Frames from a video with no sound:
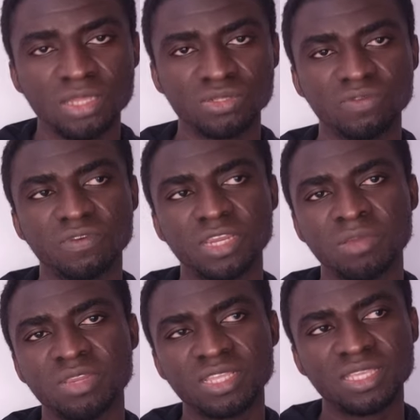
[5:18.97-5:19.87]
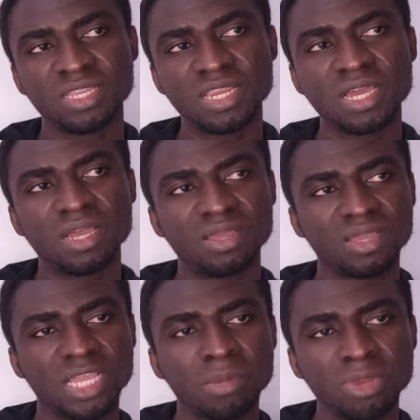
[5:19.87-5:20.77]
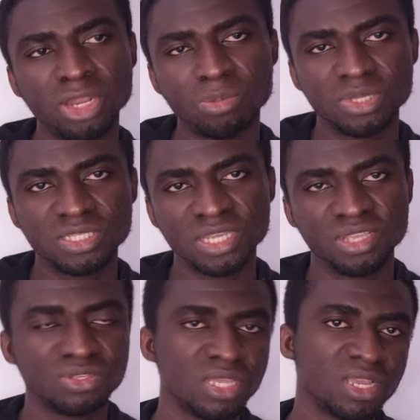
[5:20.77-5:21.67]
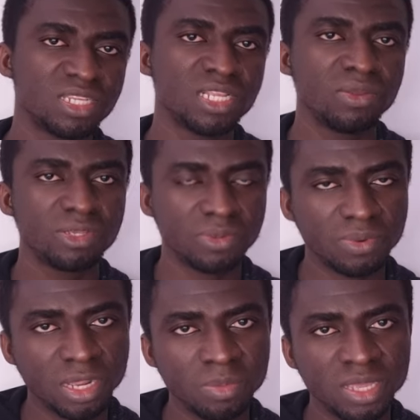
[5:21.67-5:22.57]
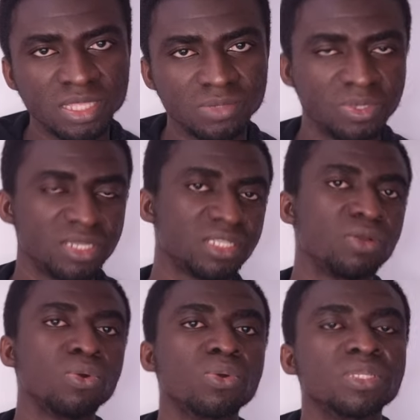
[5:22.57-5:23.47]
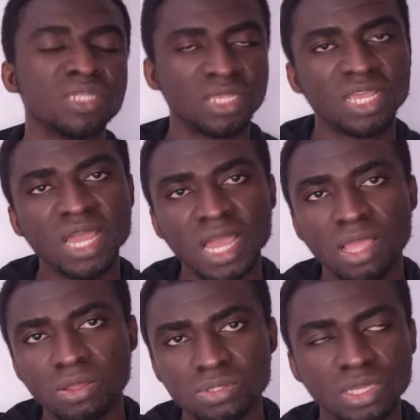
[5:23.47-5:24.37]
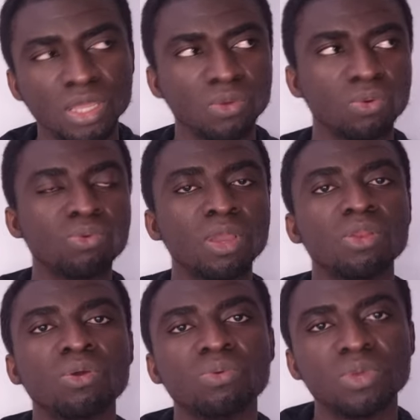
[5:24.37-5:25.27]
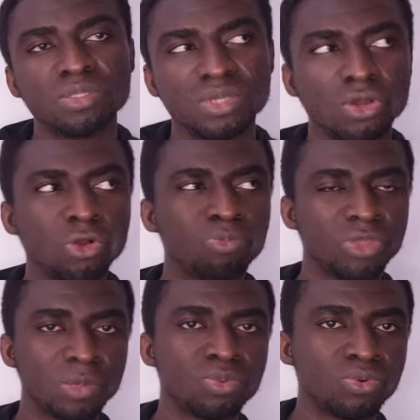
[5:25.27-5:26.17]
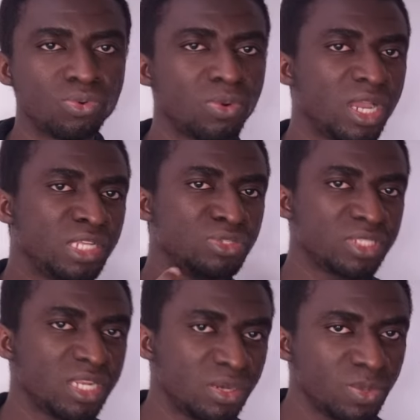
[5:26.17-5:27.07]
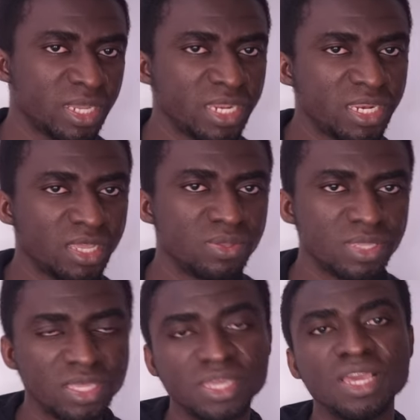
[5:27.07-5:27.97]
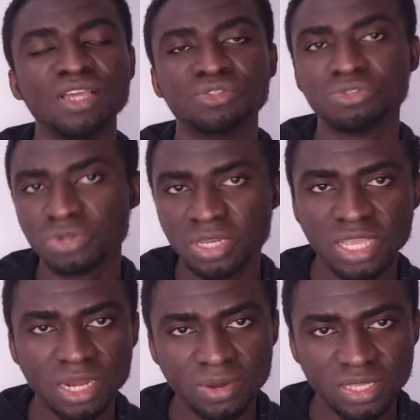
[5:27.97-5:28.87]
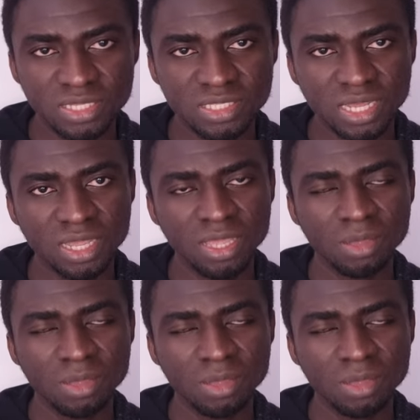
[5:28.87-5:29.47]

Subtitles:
So for them, they think that coming up with changes to the English language requirement, which is the OET and the IELTS, will go a long way to help people who are interested in working in the UK to join their register.